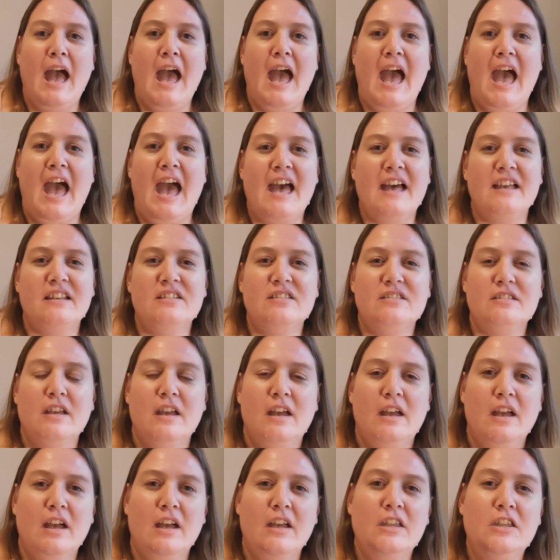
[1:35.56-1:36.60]
has
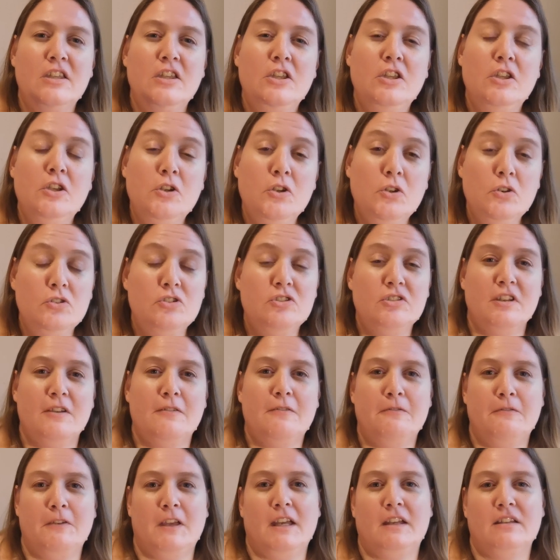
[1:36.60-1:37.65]
a huge
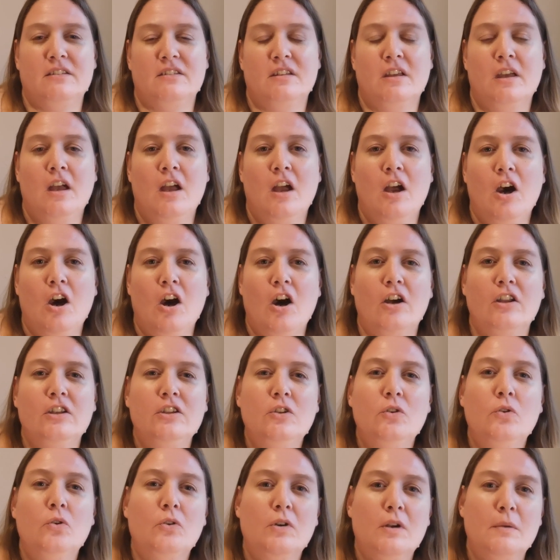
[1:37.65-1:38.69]
effect on
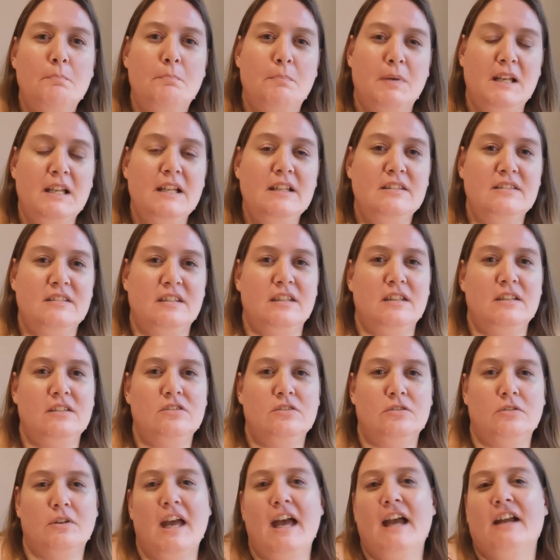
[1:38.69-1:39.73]
your ability
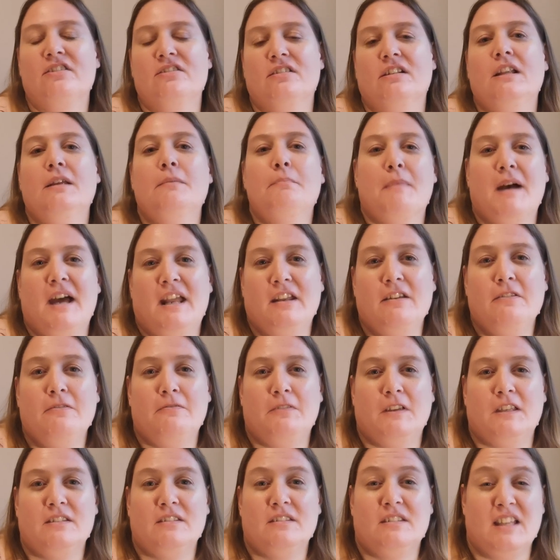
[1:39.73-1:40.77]
to actually
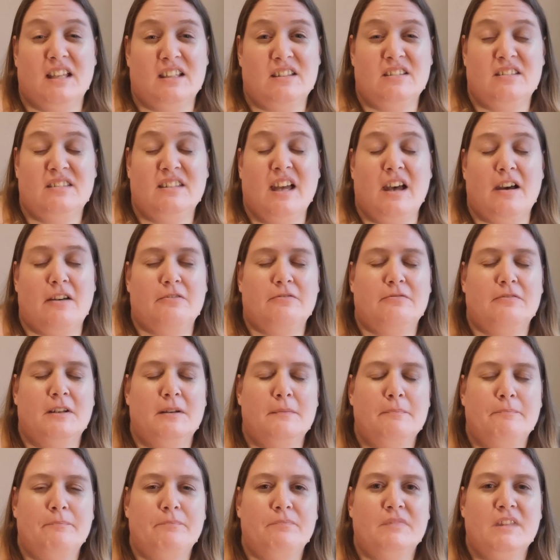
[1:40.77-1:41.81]
manifest that stuff.
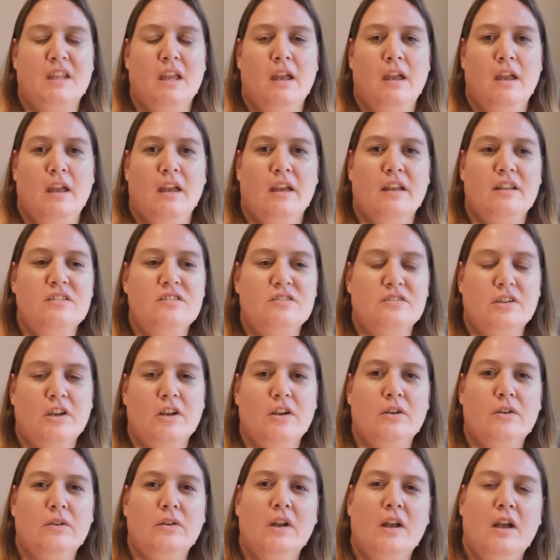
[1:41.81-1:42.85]
And
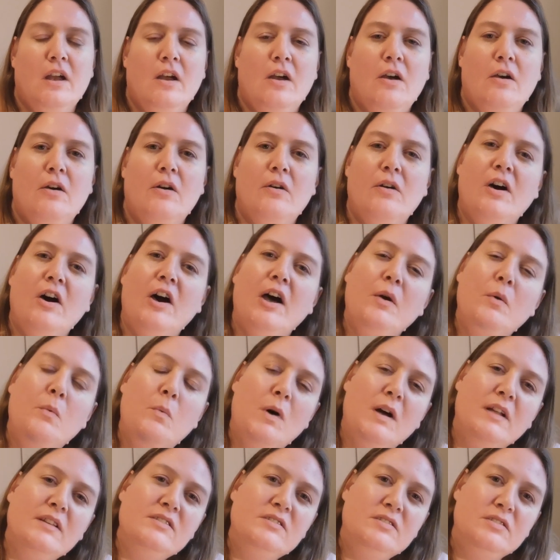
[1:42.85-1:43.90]
so I
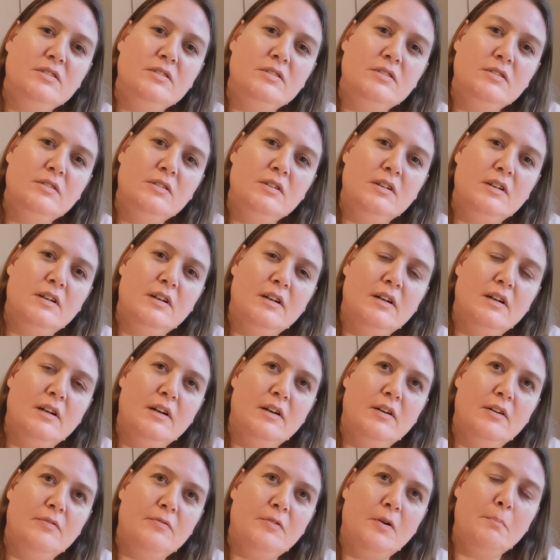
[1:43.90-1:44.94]
want to,
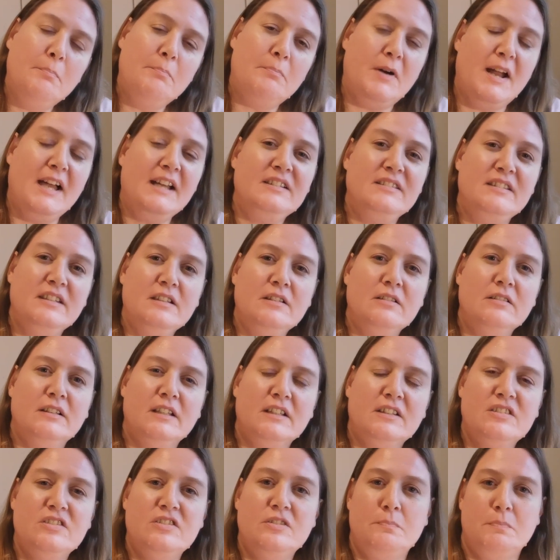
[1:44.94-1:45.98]
from practical
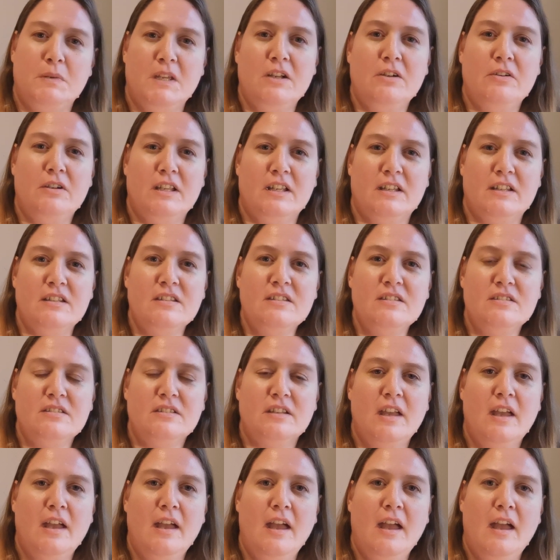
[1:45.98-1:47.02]
experience,